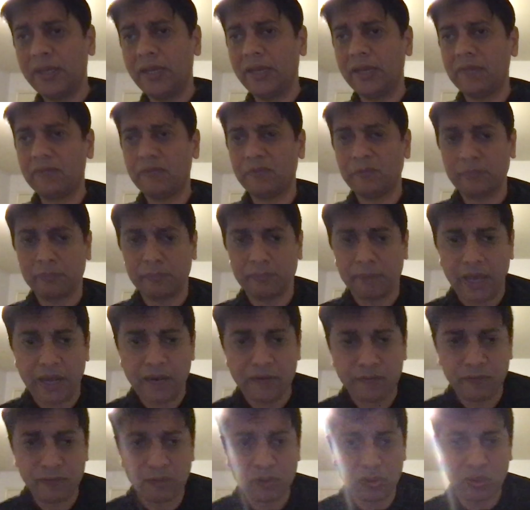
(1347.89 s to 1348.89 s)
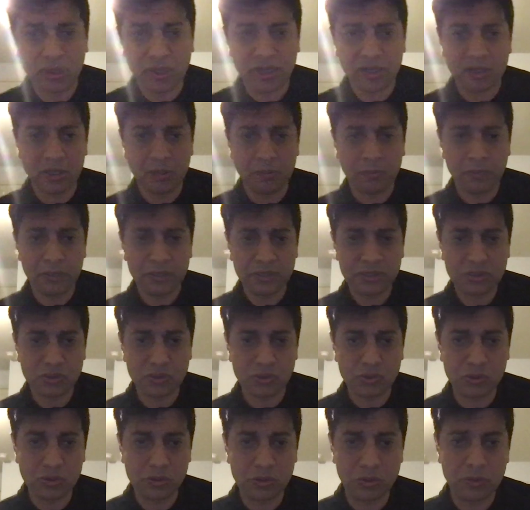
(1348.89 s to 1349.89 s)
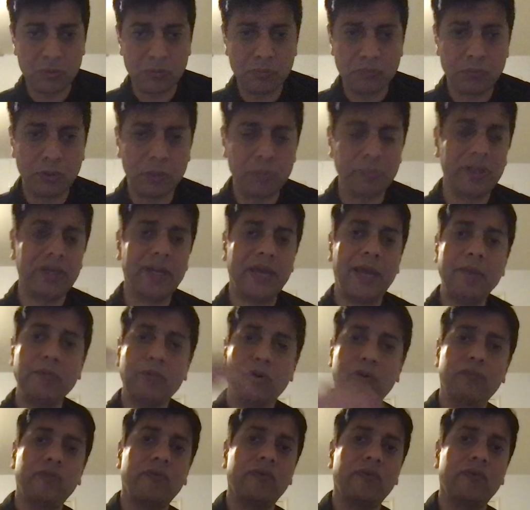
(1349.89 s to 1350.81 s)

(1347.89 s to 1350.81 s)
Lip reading: and from Amalfi we took another bus to Bomeramo,